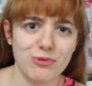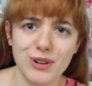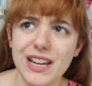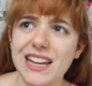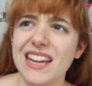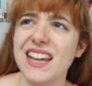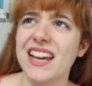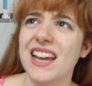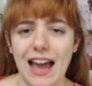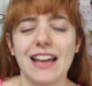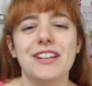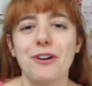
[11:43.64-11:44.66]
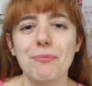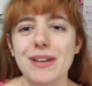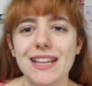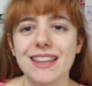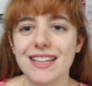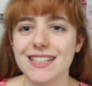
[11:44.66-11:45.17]
really, I don't
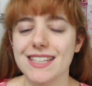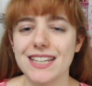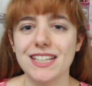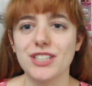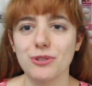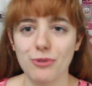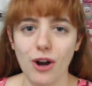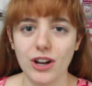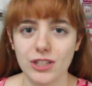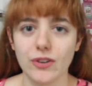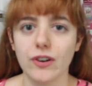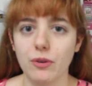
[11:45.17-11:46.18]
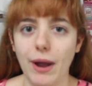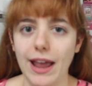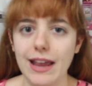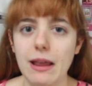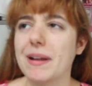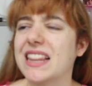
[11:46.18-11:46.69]
mean this in a derogatory
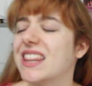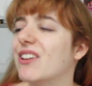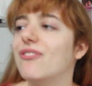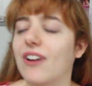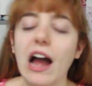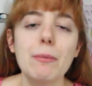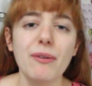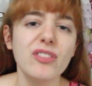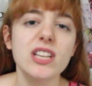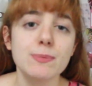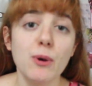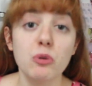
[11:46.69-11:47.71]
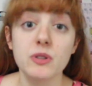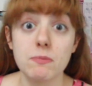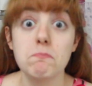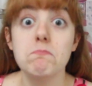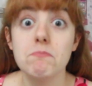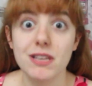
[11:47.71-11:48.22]
way, but the vibe of this book was
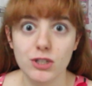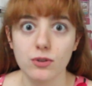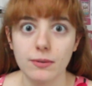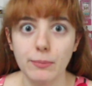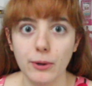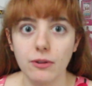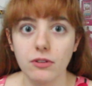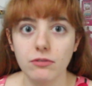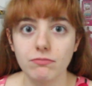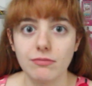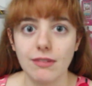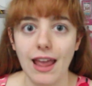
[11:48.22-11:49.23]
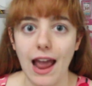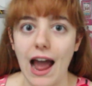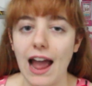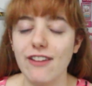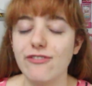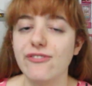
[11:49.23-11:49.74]
miserable.
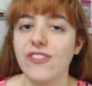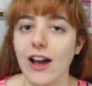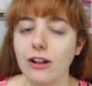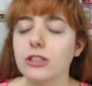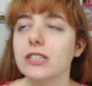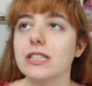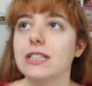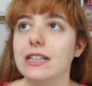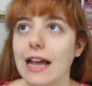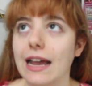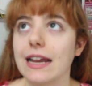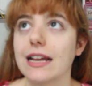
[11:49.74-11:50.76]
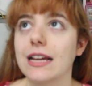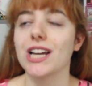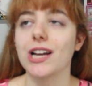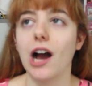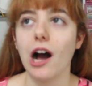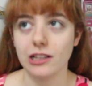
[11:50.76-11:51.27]
I felt like the
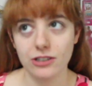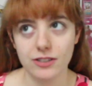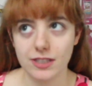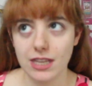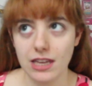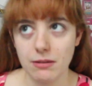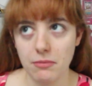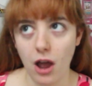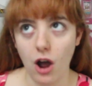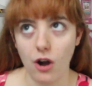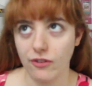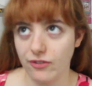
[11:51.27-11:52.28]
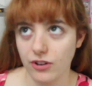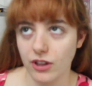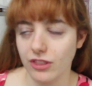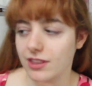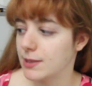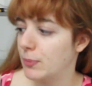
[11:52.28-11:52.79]
color scheme of
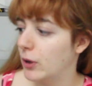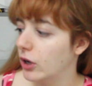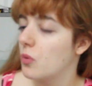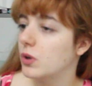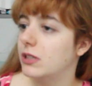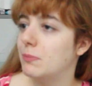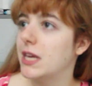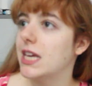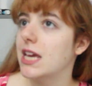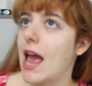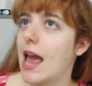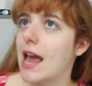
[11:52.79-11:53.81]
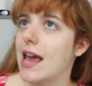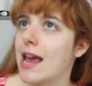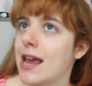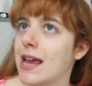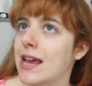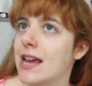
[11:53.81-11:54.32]
this book would be
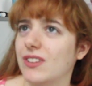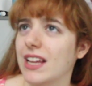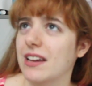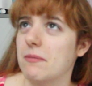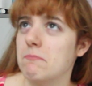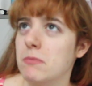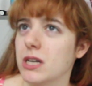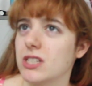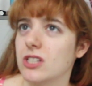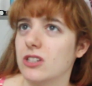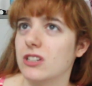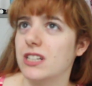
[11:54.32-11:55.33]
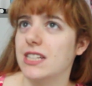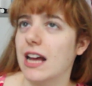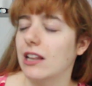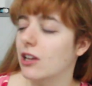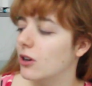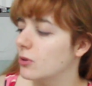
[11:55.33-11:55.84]
like a mustard
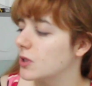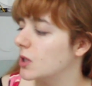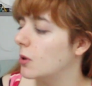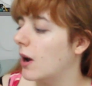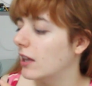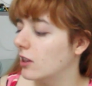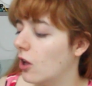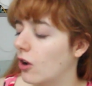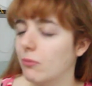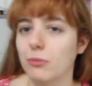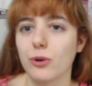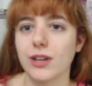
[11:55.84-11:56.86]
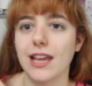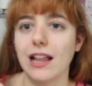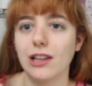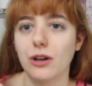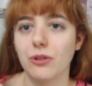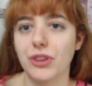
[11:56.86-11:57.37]
yellow, so a lot more
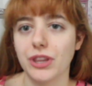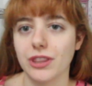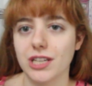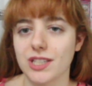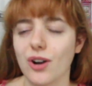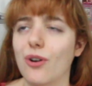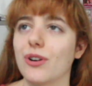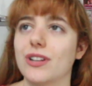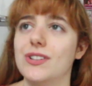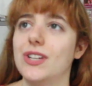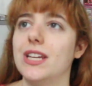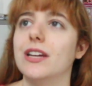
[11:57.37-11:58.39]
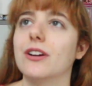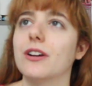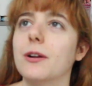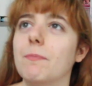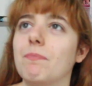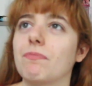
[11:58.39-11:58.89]
yellow than this orange
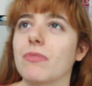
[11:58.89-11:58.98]
here,